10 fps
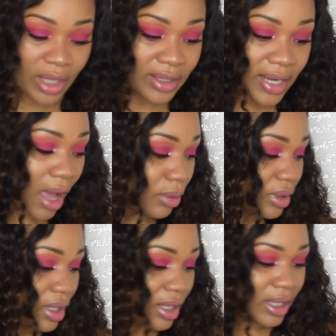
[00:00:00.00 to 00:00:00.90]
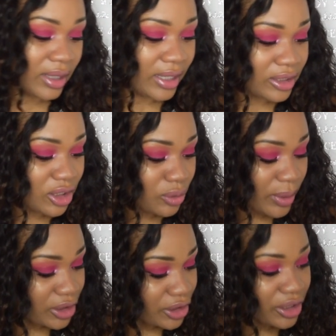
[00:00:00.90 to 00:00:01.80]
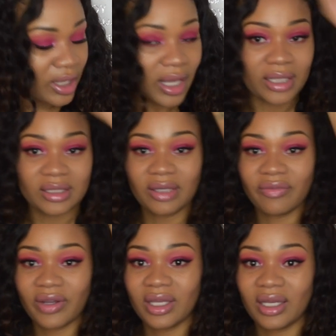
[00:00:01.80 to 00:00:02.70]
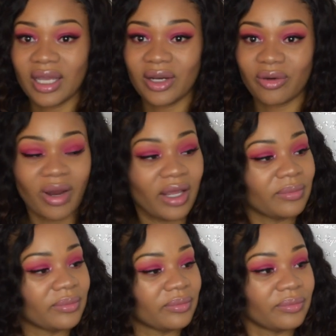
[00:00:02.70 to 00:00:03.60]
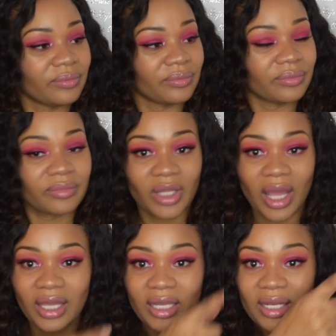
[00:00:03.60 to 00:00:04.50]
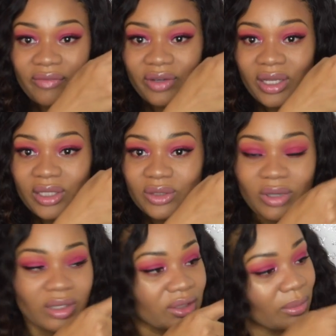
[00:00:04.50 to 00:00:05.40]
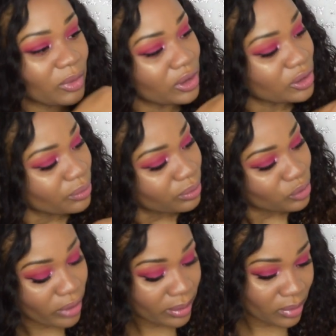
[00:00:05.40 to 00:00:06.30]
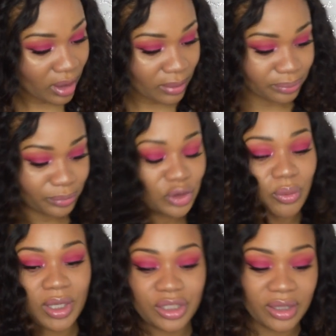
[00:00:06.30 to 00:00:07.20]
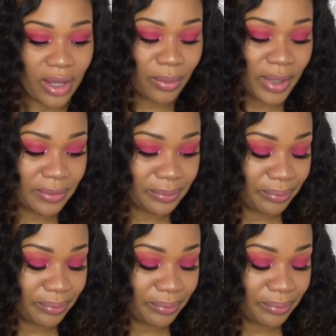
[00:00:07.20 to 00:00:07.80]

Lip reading: Now, let's switch and see if I can get it right. I can never get this right, so I'm gonna swatch it that way.